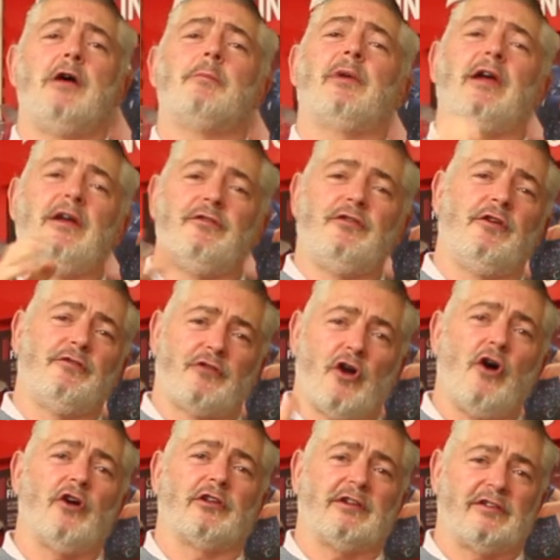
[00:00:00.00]
But if you've
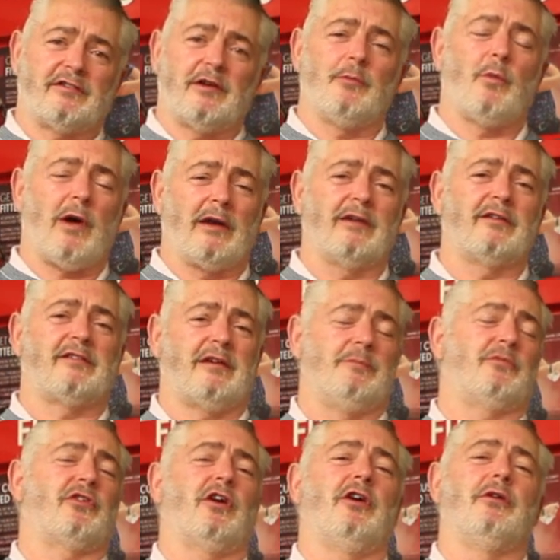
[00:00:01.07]
got the Sim 1 and Sim
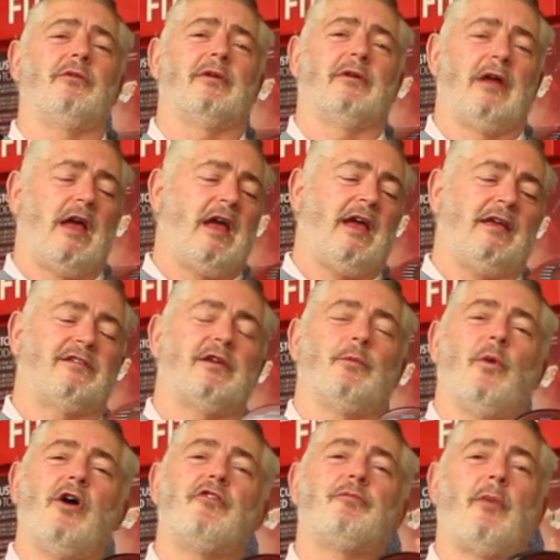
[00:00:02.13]
2, is it
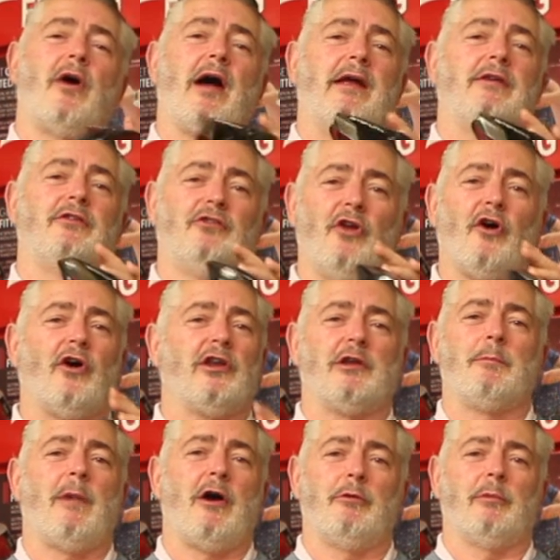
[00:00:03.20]
worth buying? Not at the
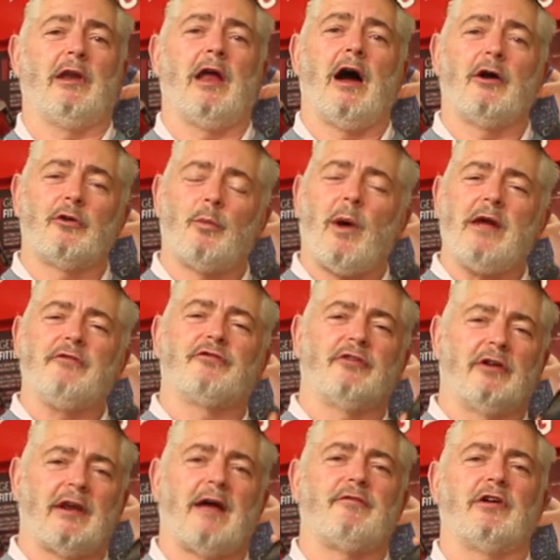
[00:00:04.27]
moment. I'd wait for
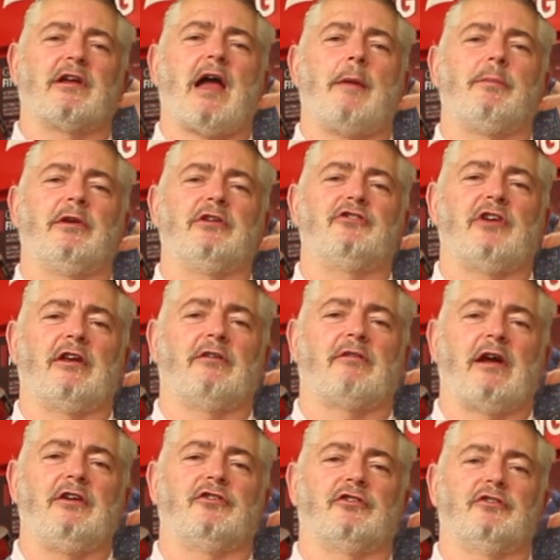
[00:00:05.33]
another couple of
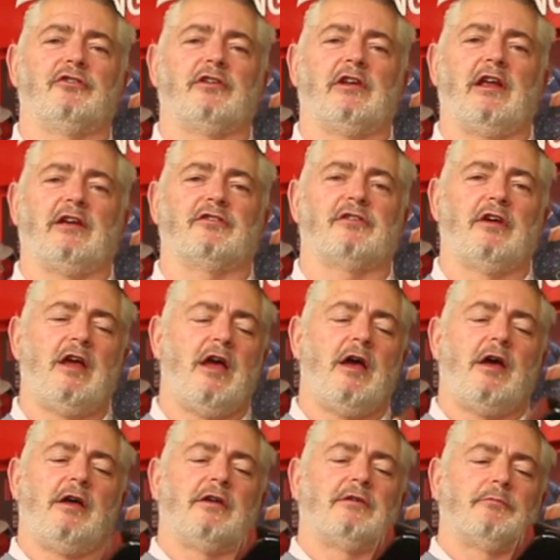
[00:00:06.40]
generations of this.
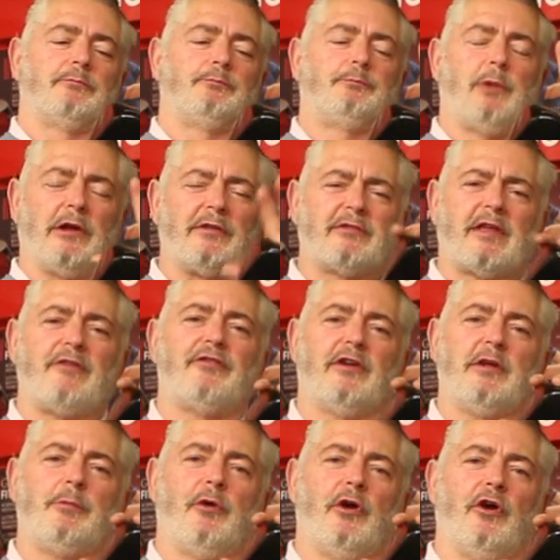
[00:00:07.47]
But
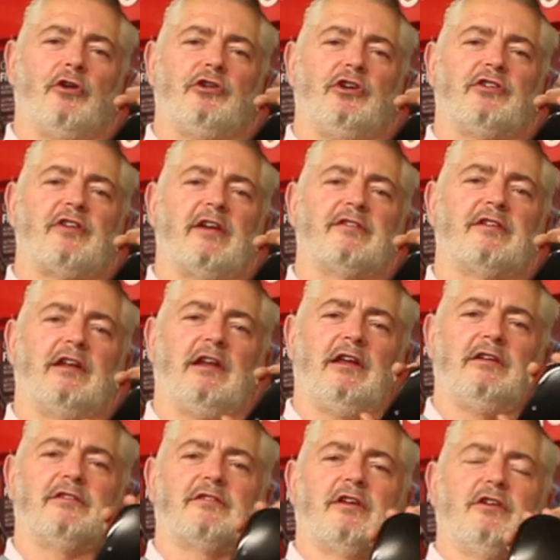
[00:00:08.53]
definitely put it on your testing
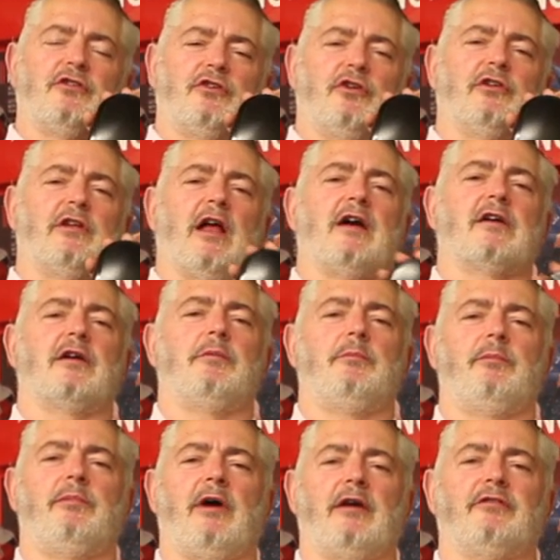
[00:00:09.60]
list. Good
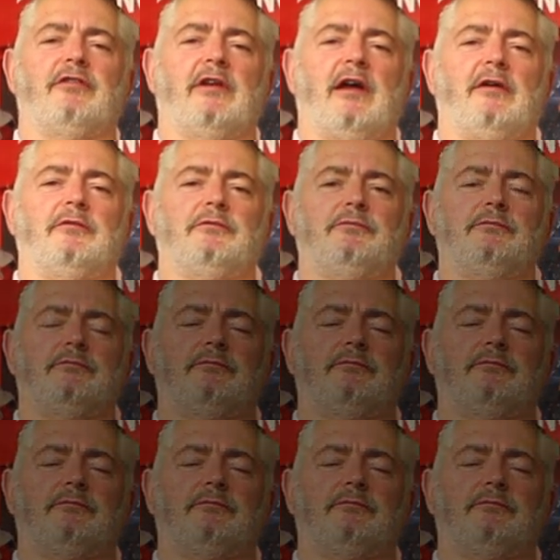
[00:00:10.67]
luck. Bye for now.